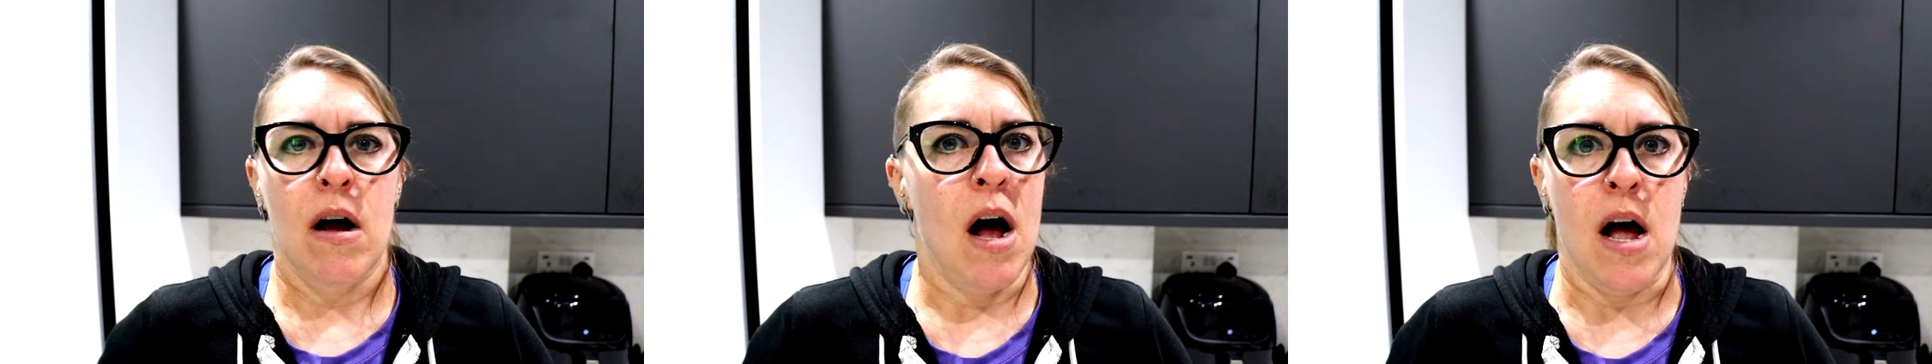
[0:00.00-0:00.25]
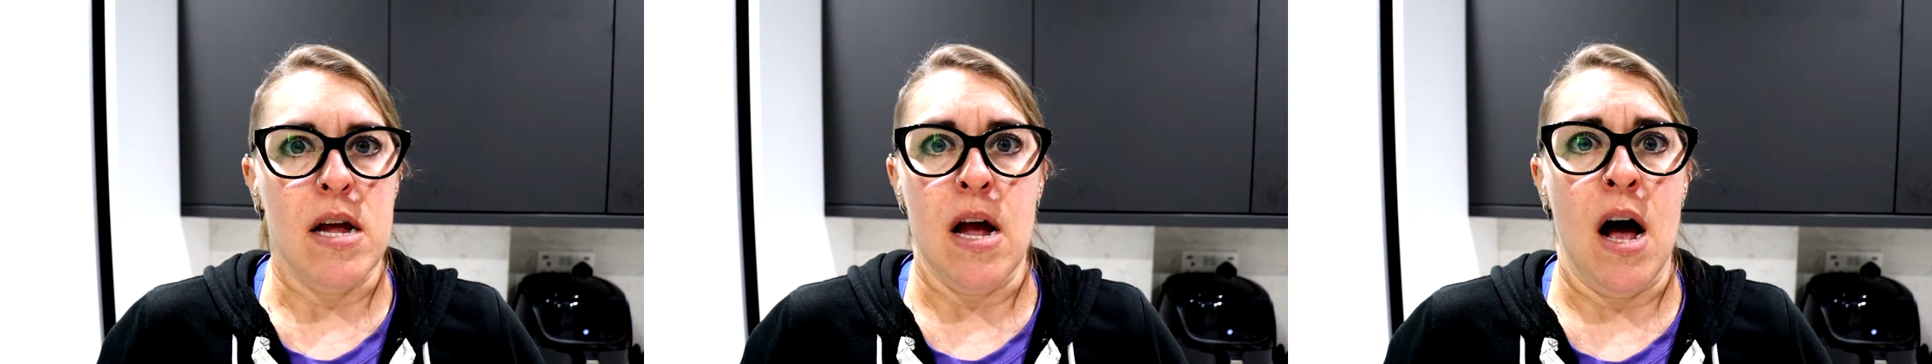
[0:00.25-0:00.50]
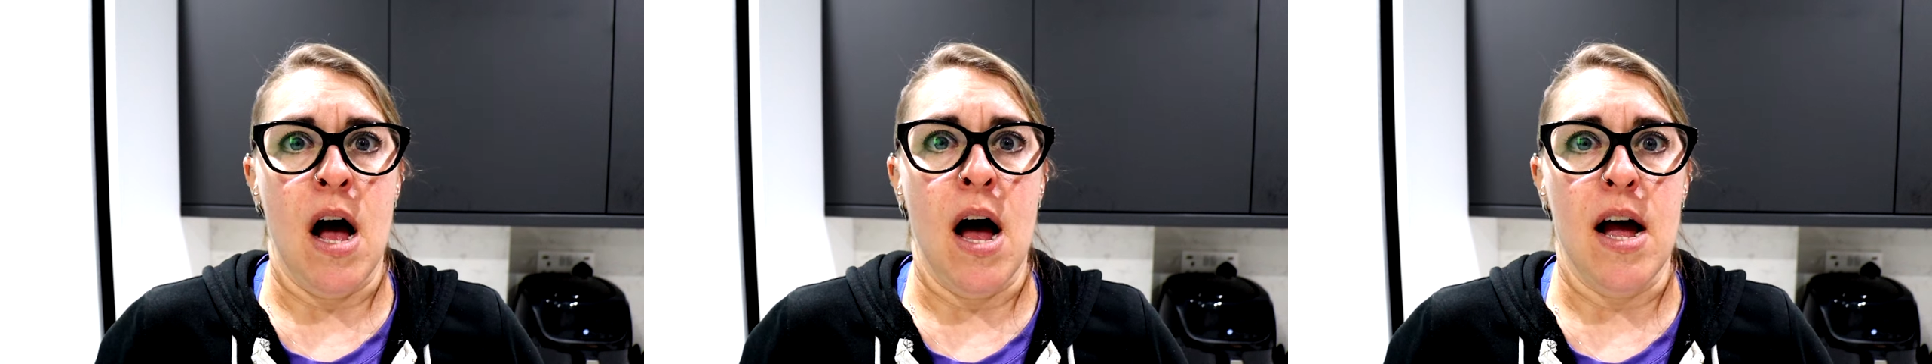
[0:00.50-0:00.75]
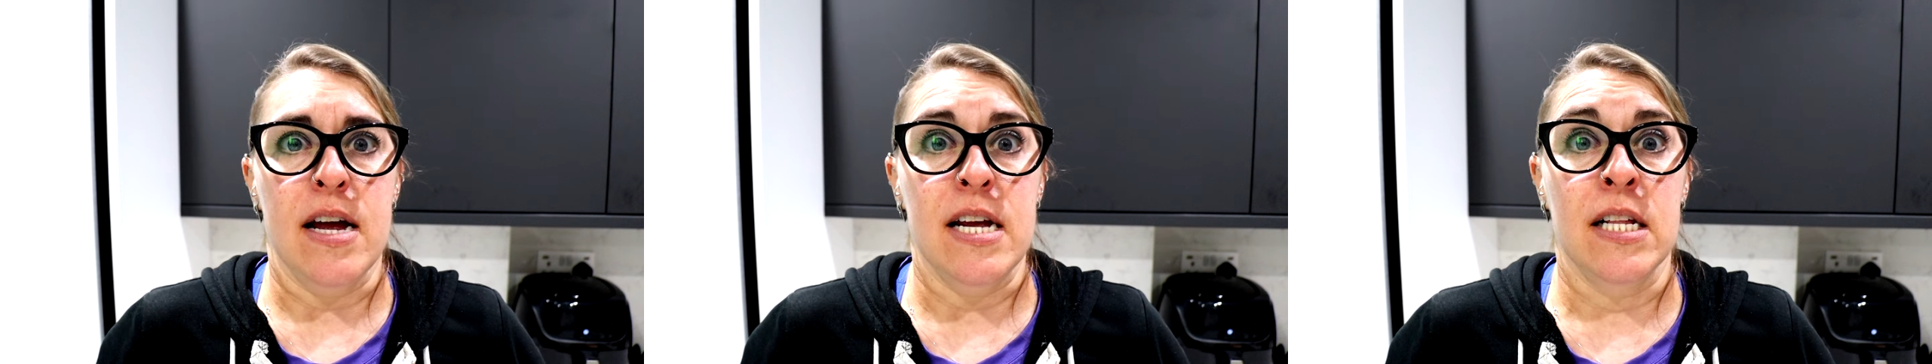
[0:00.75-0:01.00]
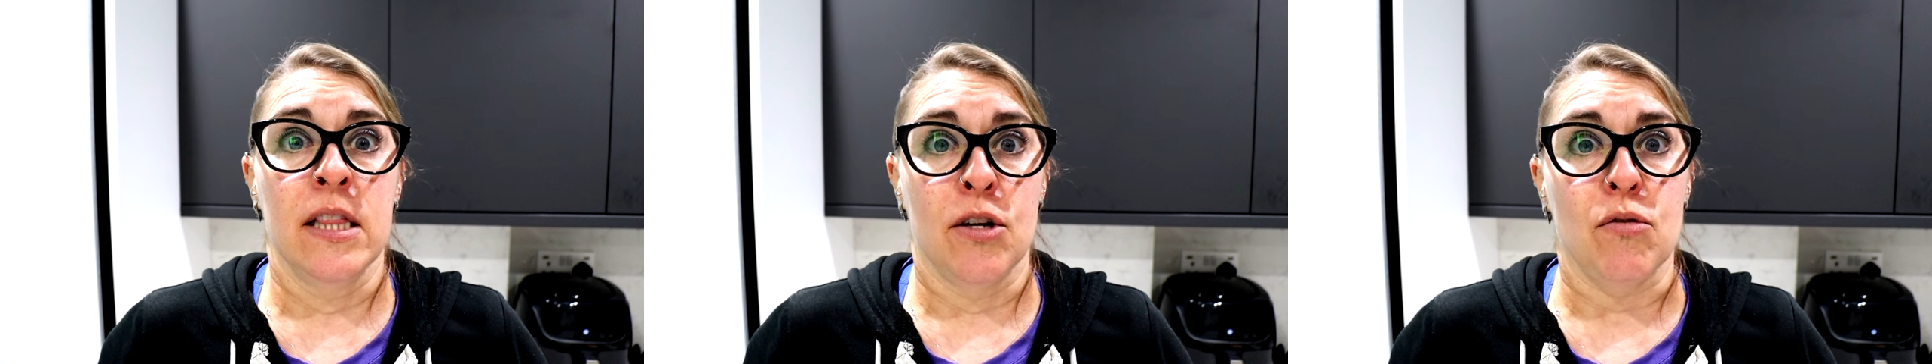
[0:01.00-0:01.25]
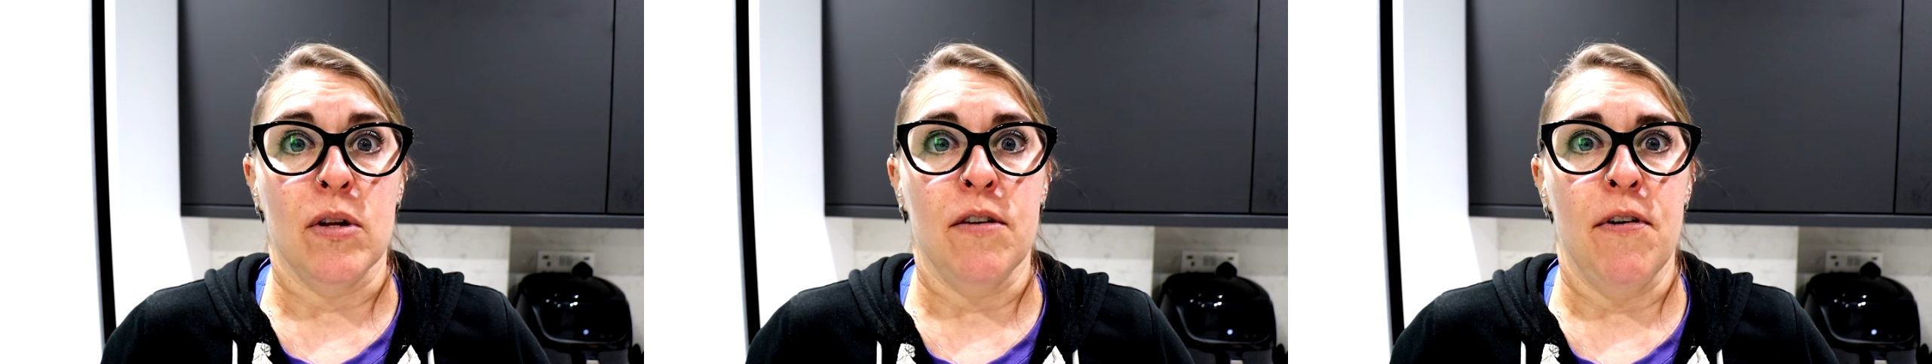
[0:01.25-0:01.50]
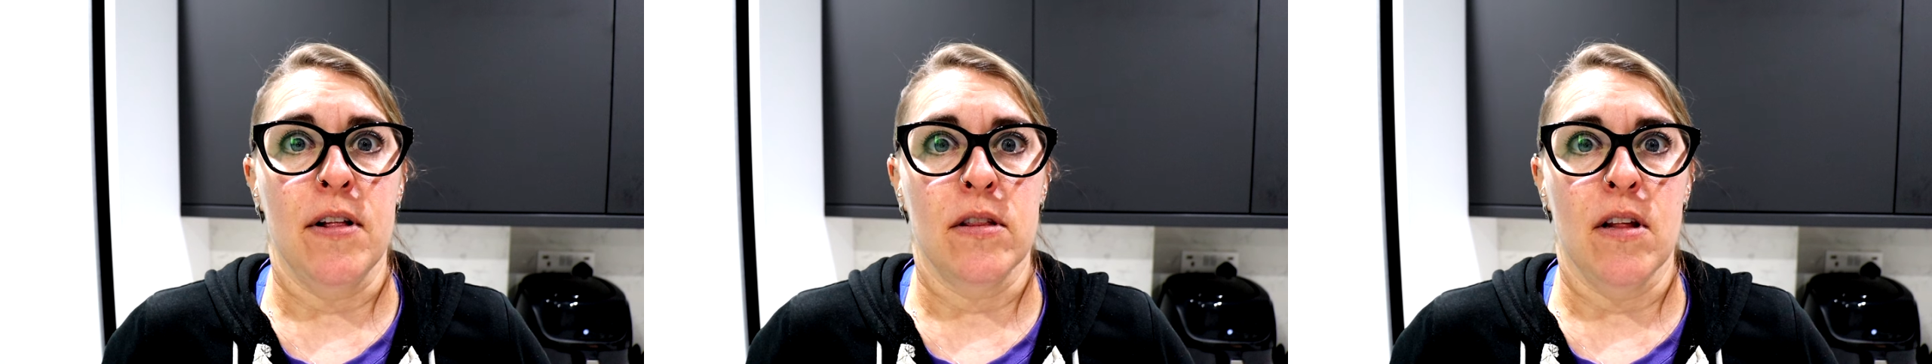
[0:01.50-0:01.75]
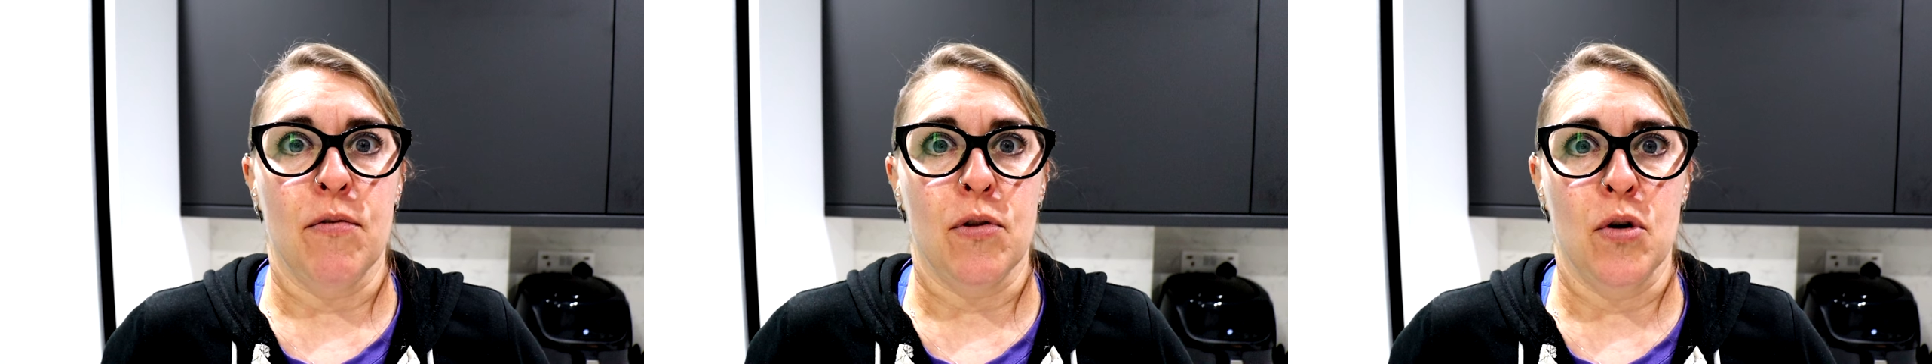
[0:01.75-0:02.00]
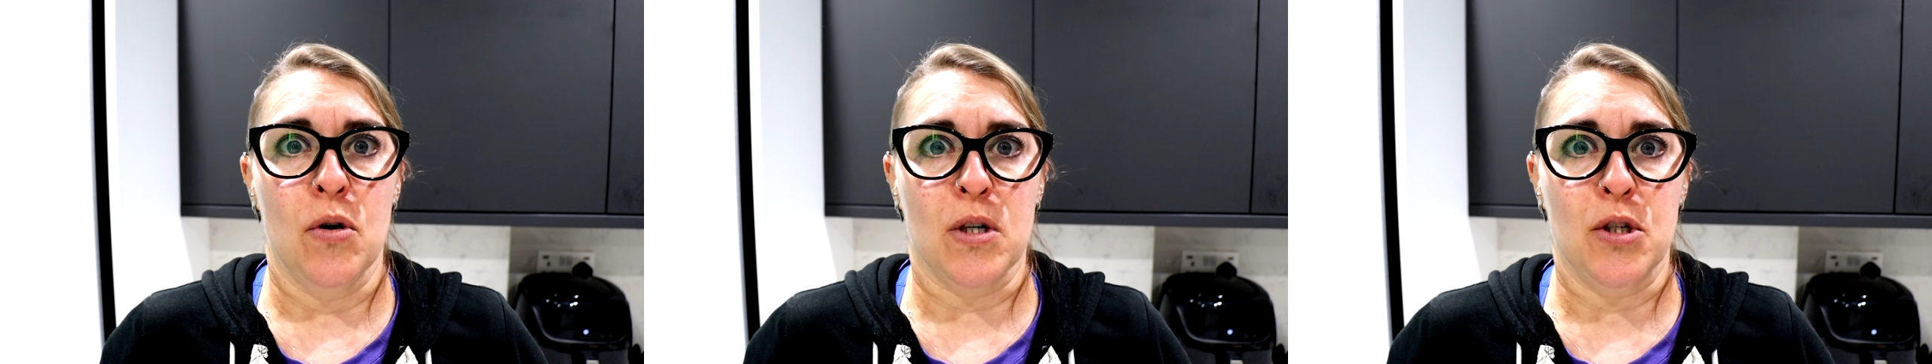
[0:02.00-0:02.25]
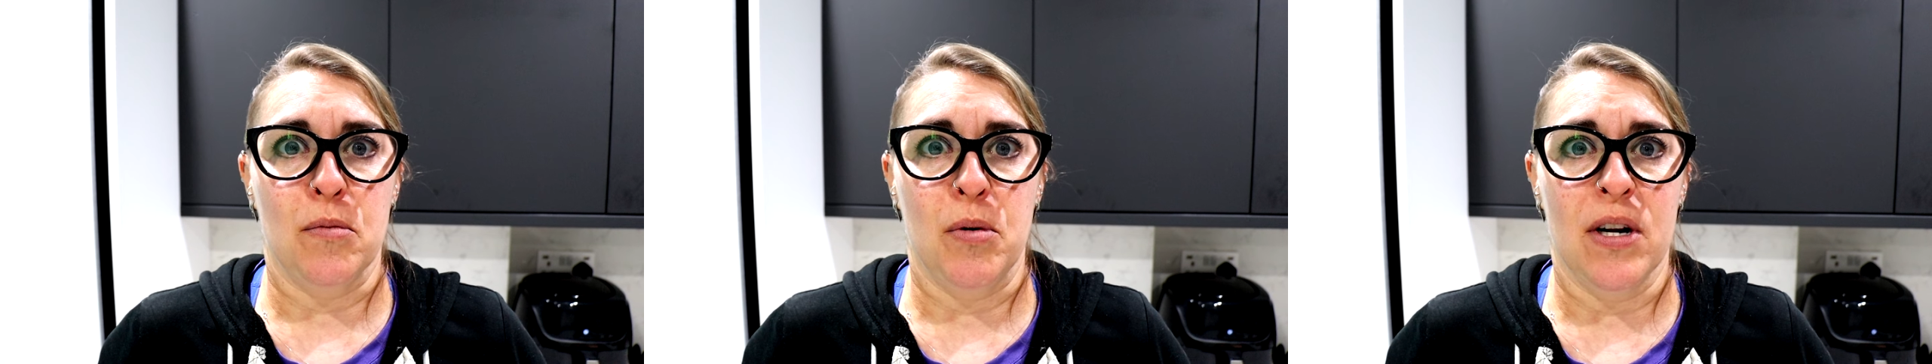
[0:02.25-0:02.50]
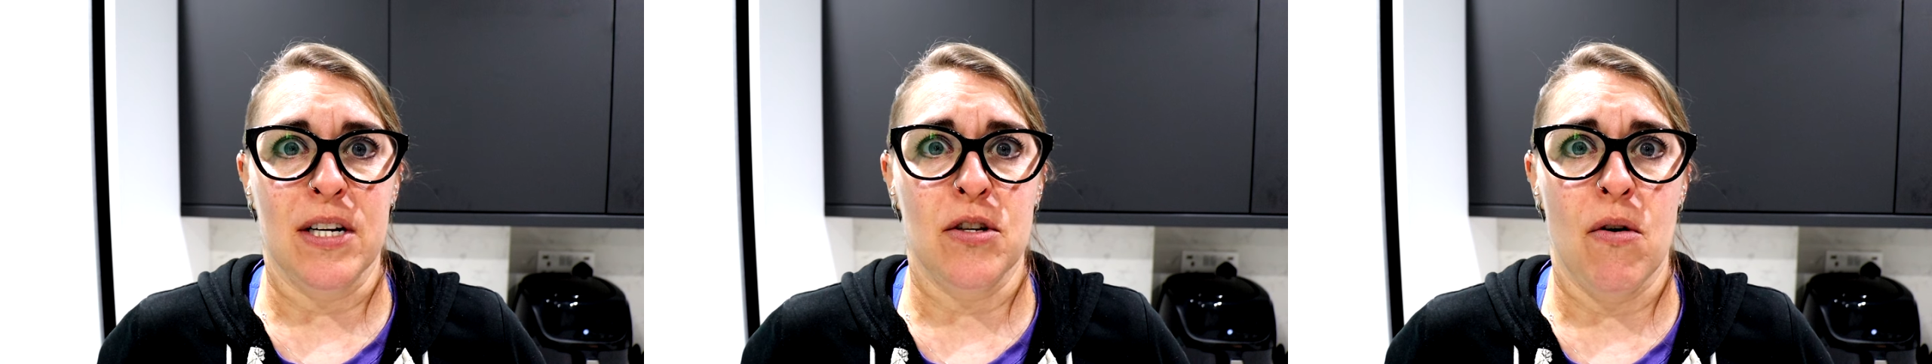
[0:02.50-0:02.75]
I literally fell in love with the Yorkshire pudding.